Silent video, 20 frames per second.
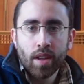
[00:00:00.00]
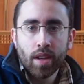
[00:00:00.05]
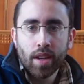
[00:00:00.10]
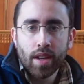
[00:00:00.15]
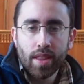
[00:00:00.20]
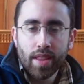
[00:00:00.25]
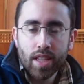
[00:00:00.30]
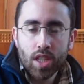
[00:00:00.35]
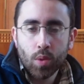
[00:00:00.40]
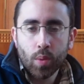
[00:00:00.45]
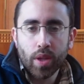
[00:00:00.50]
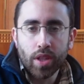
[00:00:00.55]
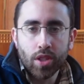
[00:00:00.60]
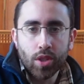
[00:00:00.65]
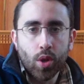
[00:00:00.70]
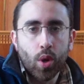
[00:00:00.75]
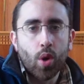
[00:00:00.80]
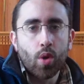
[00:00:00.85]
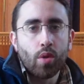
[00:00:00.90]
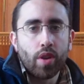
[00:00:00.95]
In this week's
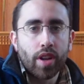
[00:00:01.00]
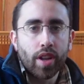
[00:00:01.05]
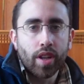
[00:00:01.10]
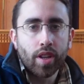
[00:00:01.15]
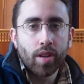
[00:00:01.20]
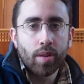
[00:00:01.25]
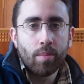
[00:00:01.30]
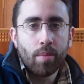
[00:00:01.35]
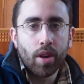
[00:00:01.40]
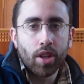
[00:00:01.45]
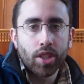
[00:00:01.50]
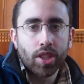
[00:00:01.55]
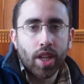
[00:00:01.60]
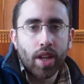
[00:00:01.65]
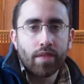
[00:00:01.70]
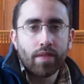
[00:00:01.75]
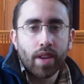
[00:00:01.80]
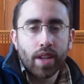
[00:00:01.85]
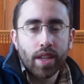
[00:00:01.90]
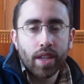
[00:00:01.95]
Torah reading,
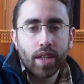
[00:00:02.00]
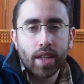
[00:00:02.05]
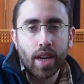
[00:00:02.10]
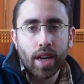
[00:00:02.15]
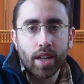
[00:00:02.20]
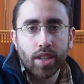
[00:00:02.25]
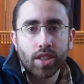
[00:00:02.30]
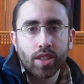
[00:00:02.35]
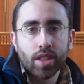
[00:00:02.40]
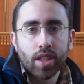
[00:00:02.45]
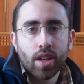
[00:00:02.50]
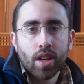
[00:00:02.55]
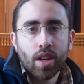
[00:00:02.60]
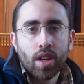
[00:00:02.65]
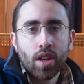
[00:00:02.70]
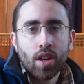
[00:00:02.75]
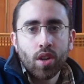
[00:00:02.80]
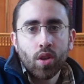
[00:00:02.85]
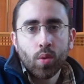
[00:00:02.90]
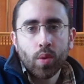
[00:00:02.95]
Parshat Vayigash,
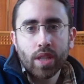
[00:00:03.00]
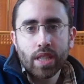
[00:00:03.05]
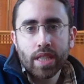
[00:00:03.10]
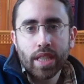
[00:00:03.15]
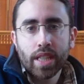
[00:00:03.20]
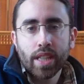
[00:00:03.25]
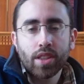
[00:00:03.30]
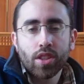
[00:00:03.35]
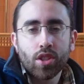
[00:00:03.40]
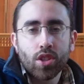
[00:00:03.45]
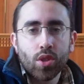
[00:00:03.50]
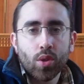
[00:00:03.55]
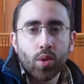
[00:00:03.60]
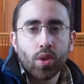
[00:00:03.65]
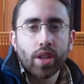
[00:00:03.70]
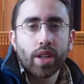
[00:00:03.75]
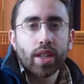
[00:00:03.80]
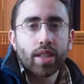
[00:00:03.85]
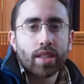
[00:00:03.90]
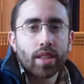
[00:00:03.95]
we see that the
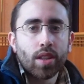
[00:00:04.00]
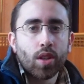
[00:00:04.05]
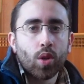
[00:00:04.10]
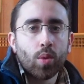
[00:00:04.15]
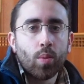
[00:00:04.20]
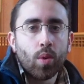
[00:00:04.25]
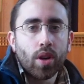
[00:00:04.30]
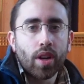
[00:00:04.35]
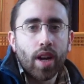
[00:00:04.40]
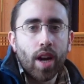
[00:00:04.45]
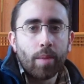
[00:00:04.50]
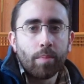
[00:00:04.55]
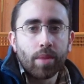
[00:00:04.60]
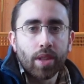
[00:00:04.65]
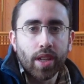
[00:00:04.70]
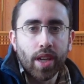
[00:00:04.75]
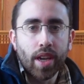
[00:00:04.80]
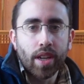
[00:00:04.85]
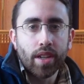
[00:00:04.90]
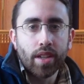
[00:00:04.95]
story gets a little more
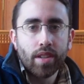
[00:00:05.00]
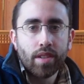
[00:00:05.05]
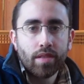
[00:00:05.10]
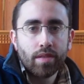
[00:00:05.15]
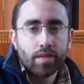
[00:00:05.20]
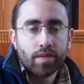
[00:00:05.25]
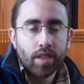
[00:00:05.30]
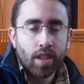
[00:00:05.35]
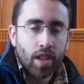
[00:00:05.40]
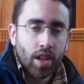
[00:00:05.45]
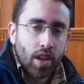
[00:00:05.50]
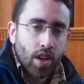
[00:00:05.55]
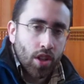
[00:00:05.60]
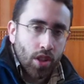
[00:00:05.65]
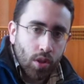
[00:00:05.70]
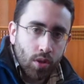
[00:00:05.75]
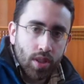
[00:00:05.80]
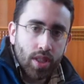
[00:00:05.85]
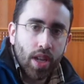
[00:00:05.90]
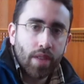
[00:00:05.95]
complicated.
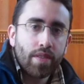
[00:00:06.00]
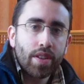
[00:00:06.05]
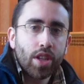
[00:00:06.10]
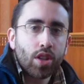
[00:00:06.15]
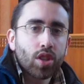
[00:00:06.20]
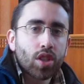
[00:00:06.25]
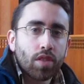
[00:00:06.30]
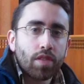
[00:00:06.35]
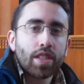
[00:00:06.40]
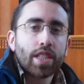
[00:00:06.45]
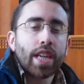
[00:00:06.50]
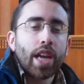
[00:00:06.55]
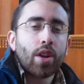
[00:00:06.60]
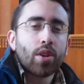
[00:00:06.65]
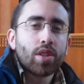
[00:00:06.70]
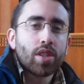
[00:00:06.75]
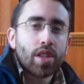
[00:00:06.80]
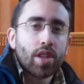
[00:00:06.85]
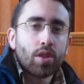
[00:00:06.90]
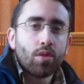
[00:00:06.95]
Those 7 years of
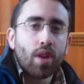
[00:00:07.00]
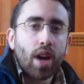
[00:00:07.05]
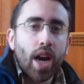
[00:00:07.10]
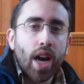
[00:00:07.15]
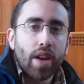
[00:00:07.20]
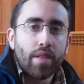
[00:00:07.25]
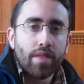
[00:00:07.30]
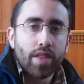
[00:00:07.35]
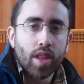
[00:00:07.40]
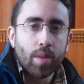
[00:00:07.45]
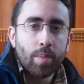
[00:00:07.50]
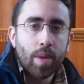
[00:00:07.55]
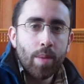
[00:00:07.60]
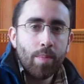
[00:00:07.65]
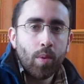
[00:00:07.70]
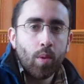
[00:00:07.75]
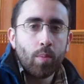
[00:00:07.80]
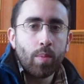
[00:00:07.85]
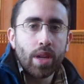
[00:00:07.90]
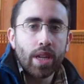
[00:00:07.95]
scarcity arrive, and the
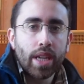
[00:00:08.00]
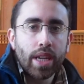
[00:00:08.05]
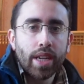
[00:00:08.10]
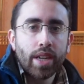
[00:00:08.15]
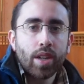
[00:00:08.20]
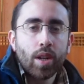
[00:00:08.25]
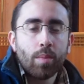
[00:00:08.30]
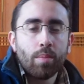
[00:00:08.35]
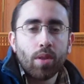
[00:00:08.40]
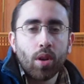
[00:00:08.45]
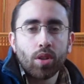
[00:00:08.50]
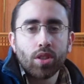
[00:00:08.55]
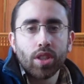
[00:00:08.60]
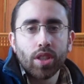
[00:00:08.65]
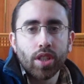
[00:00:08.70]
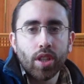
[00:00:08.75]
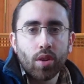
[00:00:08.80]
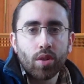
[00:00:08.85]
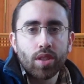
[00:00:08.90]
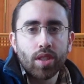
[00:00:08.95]
people begin
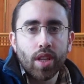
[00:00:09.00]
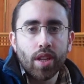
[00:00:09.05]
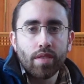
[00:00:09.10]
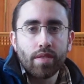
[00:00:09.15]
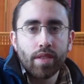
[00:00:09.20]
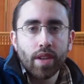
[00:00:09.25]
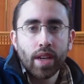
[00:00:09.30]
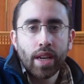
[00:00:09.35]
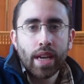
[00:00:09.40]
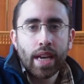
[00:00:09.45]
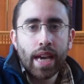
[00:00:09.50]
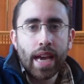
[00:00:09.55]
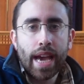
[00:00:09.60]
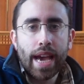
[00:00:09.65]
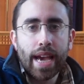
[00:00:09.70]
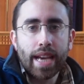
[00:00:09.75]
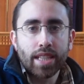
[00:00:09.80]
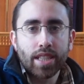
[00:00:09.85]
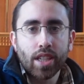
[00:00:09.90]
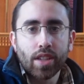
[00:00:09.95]
approaching Yosef,
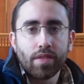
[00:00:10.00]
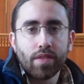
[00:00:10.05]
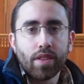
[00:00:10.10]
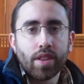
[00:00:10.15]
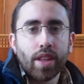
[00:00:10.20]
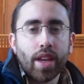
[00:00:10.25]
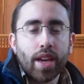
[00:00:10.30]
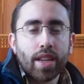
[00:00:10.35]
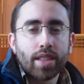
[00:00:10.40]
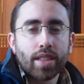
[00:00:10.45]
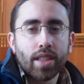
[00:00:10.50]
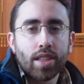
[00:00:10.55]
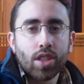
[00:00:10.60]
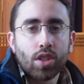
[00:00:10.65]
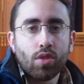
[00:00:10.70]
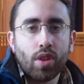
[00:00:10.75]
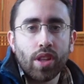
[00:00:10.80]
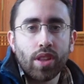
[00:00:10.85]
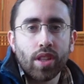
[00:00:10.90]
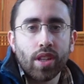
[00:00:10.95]
asking for the excess
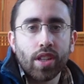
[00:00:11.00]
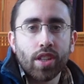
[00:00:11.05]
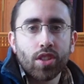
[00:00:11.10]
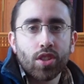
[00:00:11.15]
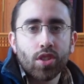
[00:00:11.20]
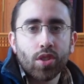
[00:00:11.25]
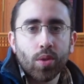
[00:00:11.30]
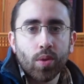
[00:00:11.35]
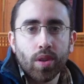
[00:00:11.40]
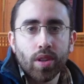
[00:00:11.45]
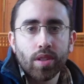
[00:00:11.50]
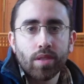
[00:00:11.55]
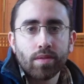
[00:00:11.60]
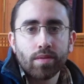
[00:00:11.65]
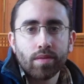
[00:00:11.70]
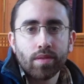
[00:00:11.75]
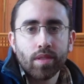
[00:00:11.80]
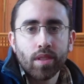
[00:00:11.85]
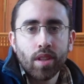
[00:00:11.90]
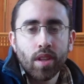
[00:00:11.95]
grain that he has stored.
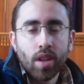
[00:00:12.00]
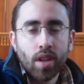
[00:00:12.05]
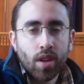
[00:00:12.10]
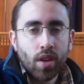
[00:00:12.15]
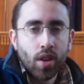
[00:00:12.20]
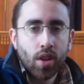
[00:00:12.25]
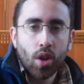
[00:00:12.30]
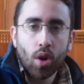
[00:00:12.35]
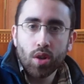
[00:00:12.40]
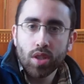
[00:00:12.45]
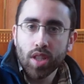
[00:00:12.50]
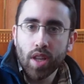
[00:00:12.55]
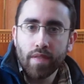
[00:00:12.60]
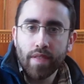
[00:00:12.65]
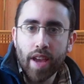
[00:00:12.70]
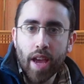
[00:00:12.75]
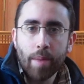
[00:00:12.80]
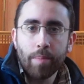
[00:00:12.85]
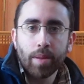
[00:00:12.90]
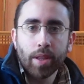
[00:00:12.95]

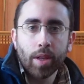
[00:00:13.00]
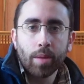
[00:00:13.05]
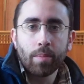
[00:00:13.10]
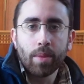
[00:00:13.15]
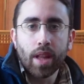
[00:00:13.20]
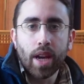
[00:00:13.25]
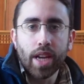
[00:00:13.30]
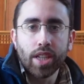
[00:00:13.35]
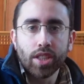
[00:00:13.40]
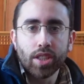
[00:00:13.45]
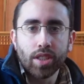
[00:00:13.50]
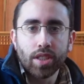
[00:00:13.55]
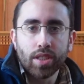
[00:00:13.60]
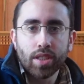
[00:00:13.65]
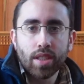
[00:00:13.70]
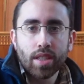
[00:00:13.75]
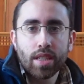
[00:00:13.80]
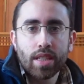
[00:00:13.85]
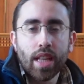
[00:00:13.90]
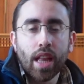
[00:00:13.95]
Yosef happily
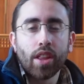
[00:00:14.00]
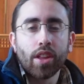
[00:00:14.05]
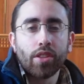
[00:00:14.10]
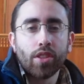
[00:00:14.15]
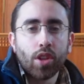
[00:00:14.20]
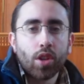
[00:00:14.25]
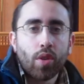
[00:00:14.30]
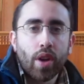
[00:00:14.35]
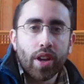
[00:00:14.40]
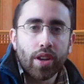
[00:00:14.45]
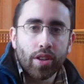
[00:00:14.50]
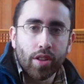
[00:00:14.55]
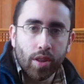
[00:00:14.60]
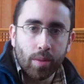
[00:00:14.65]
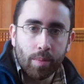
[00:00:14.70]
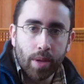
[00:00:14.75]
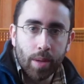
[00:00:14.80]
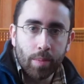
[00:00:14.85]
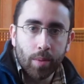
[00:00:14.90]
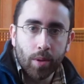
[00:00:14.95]
obliges, selling the grain to the
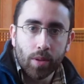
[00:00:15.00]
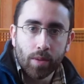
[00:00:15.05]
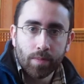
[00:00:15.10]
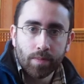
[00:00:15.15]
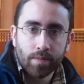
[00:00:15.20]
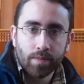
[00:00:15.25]
people.